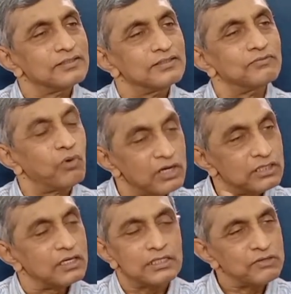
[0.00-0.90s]

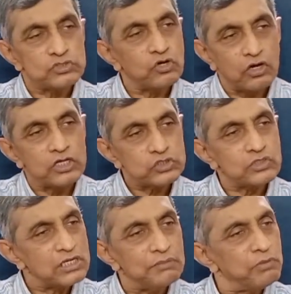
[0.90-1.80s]
there was no
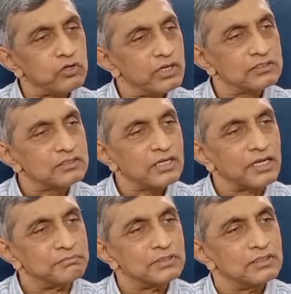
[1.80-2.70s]
constitutional embargo at the
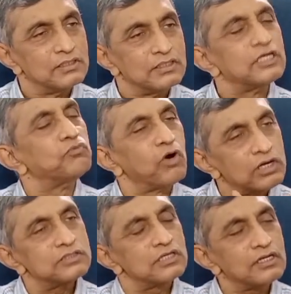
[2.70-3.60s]
time, he
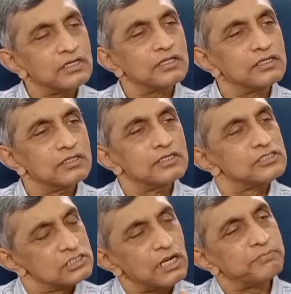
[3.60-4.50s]
voluntarily
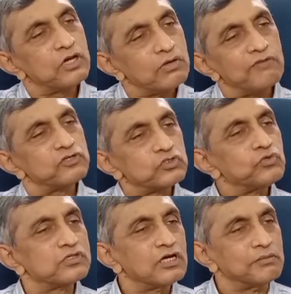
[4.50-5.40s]
stepped down after
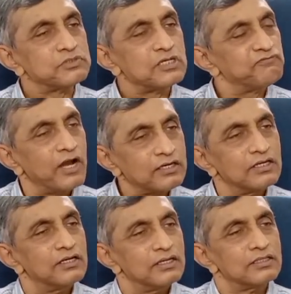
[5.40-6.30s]
2 terms. In fact,
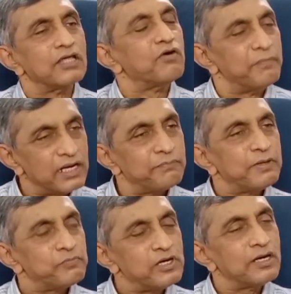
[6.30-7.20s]
there were many
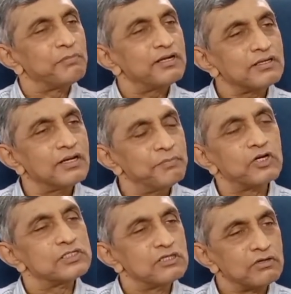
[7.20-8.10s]
people in America,
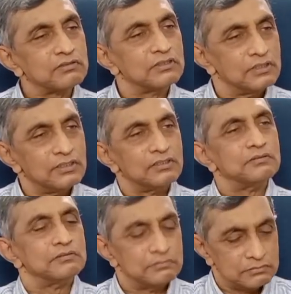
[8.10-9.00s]
because
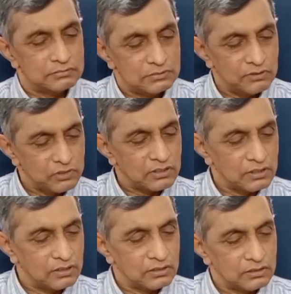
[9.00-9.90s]
they
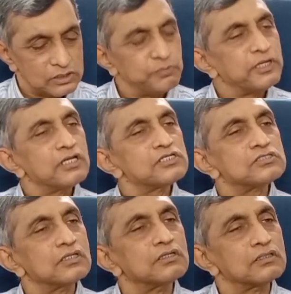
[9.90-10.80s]
were experienced
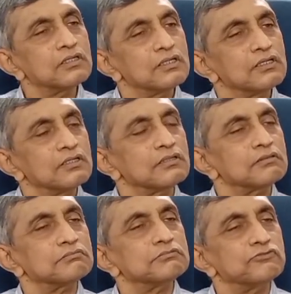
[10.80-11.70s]

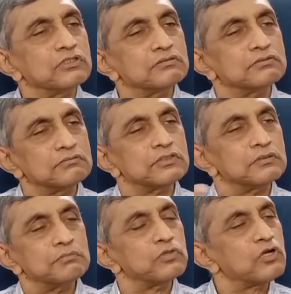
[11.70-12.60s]
with
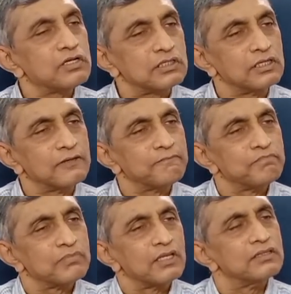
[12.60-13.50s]
monarchy,
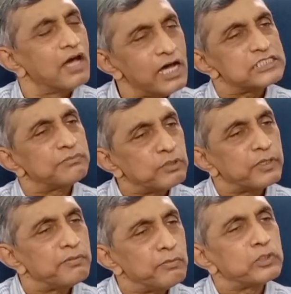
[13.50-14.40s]
they asked him to
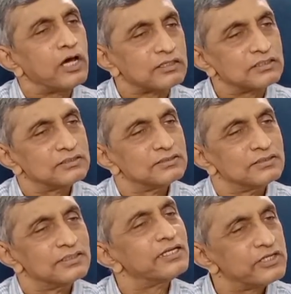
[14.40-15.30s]
become a monarch.
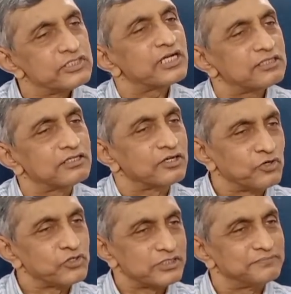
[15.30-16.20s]
He rejected that
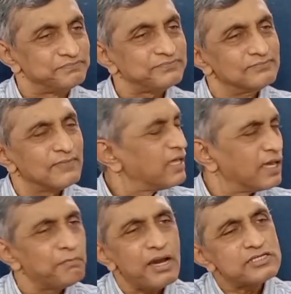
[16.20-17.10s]
notion.
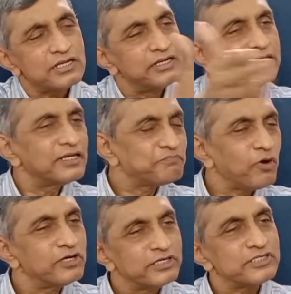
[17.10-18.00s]
Imagine an Indian
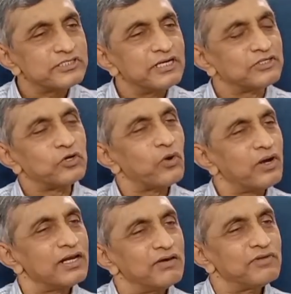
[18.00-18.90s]
politician at the local
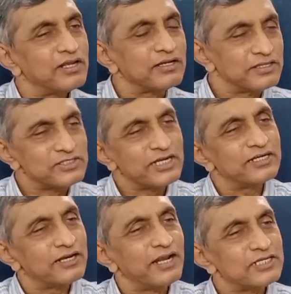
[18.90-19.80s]
level or at the state
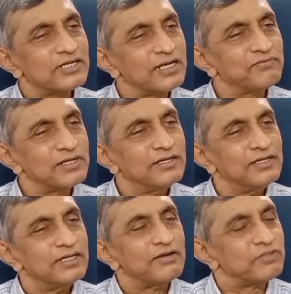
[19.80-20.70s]
or national level,
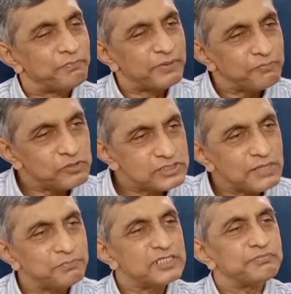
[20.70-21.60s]
if the people say,
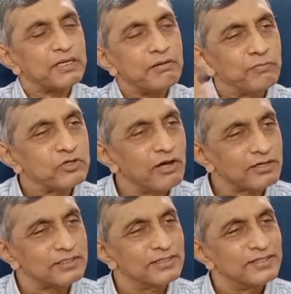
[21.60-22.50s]
please become a
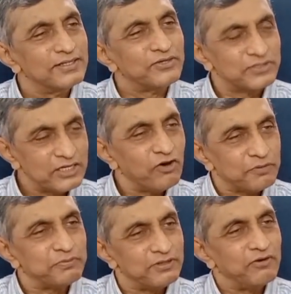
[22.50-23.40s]
monarch, you think
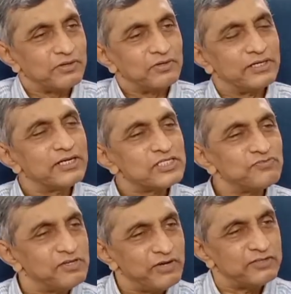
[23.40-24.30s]
our leaders
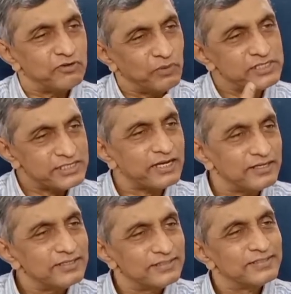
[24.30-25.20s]
will wait for 1
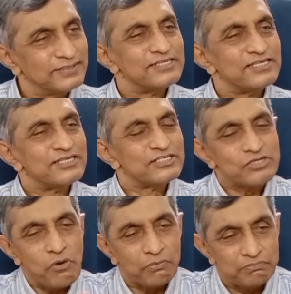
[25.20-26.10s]
second?
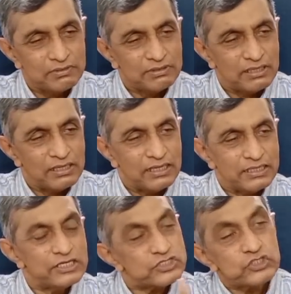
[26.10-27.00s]
So,
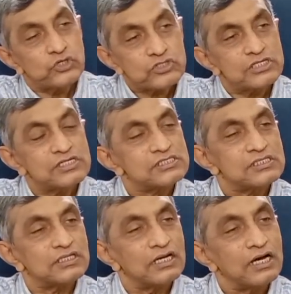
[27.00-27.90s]
institutions
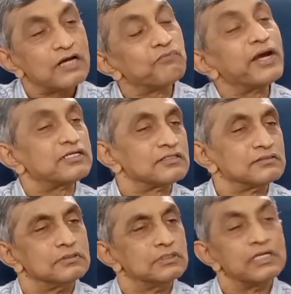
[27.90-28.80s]
are vital.
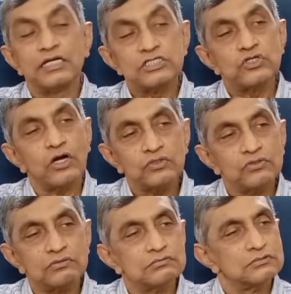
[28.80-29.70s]
It is not
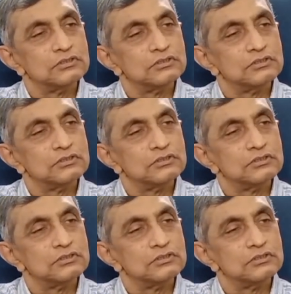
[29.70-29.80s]
to